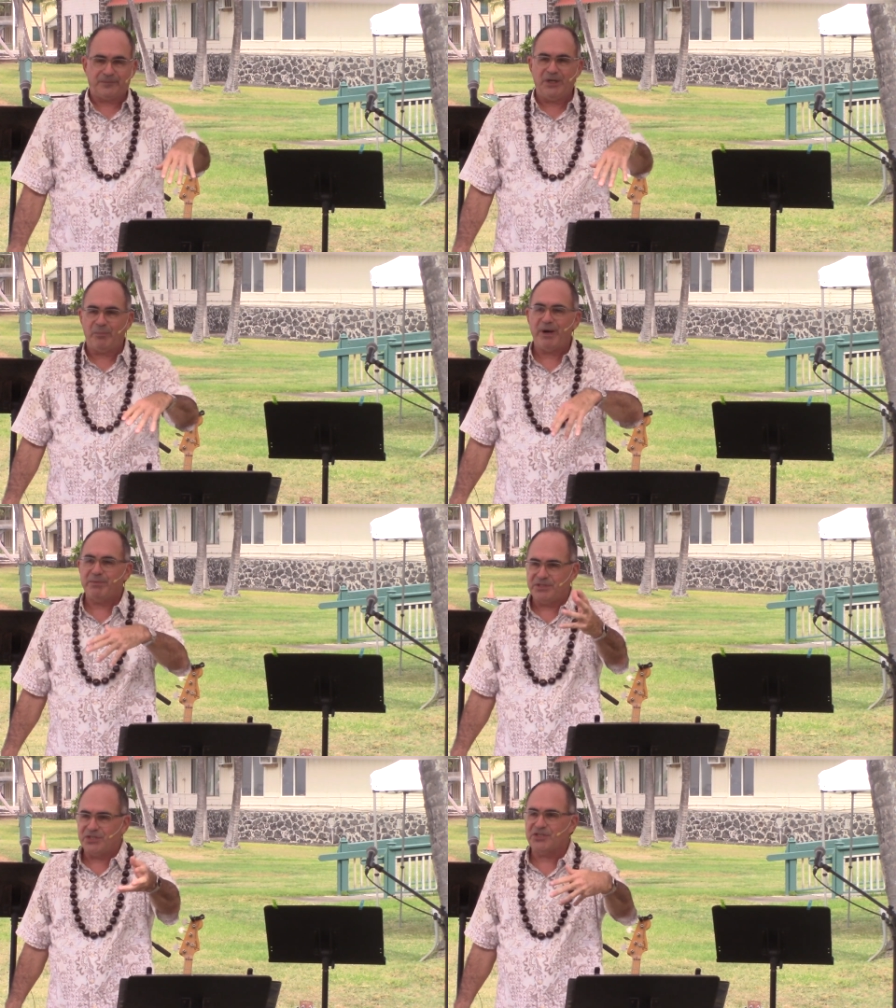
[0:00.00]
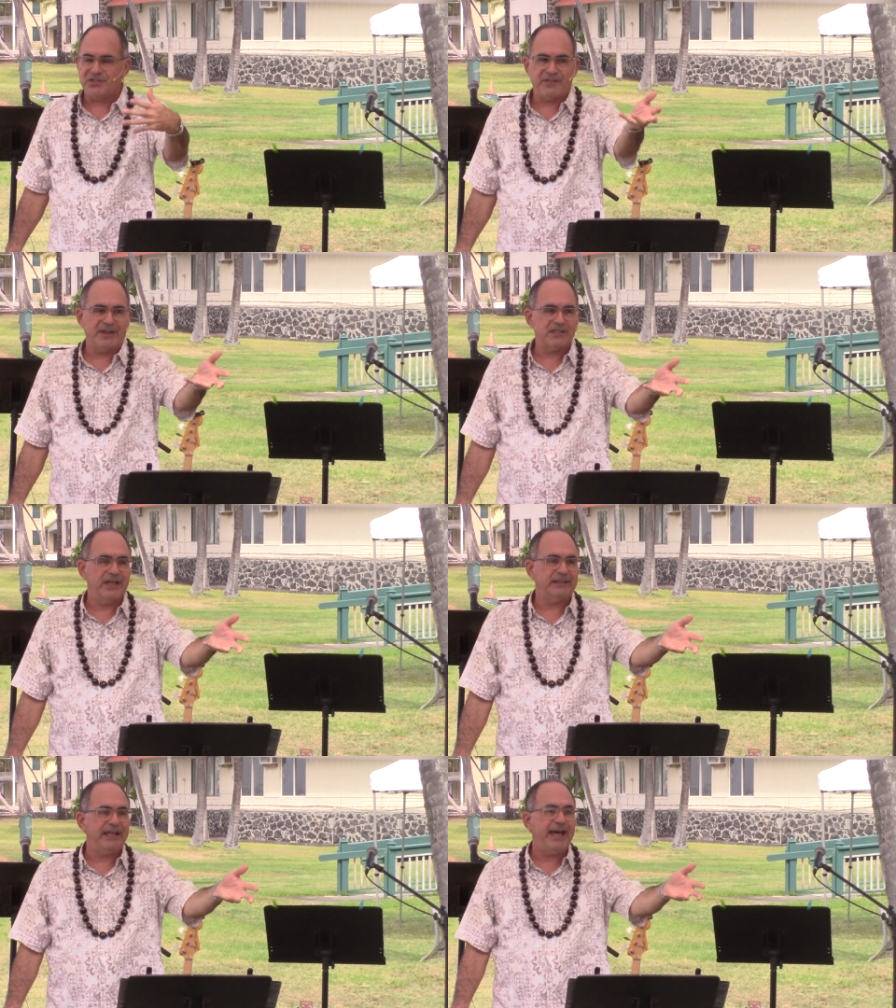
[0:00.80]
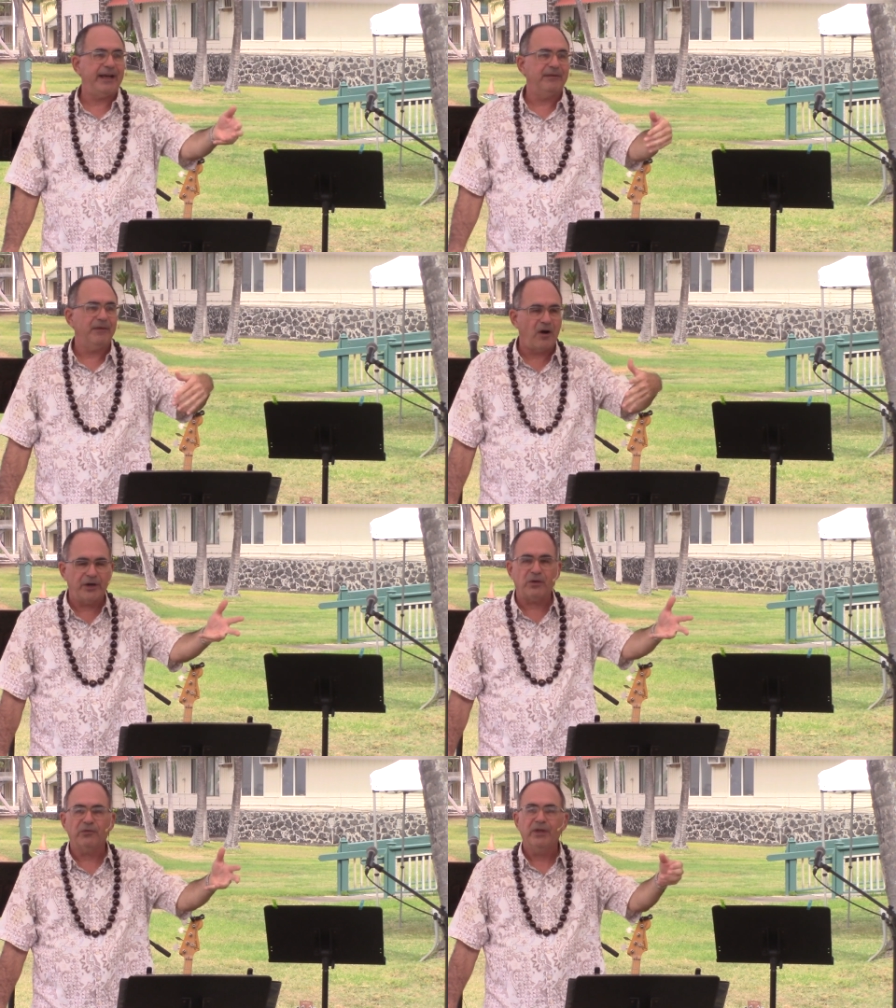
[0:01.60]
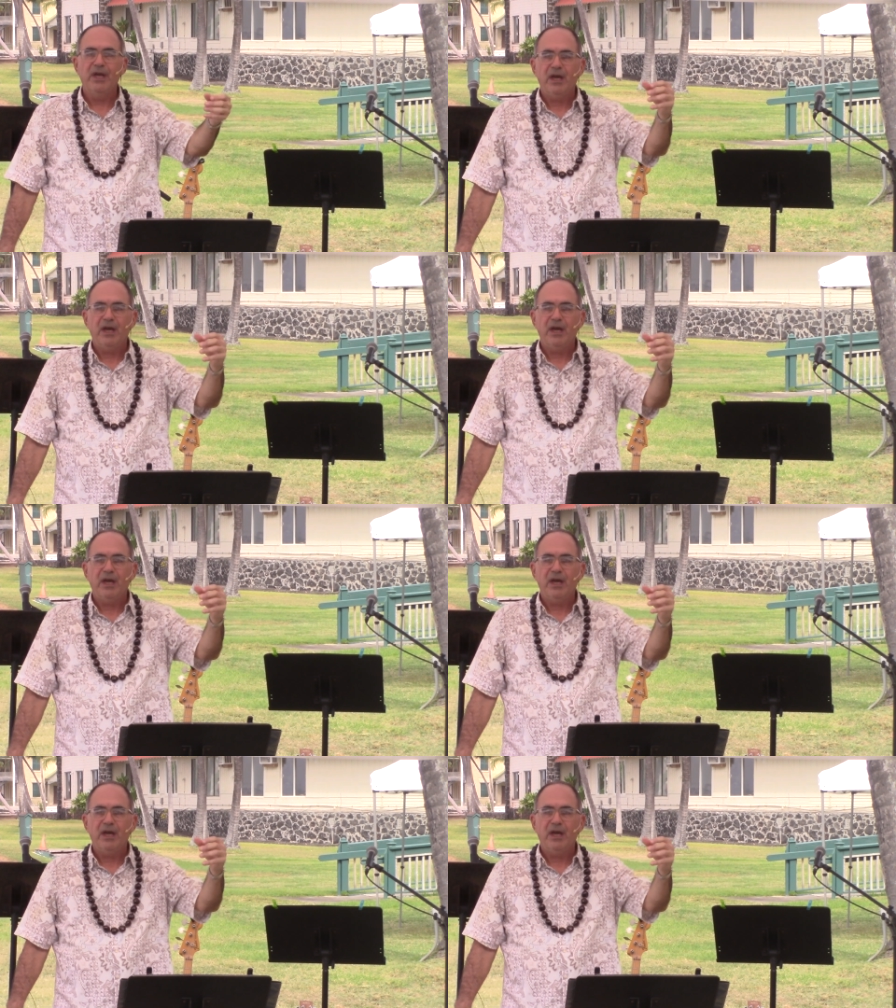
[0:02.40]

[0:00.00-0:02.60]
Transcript: you know, prepositions and things like that and articles.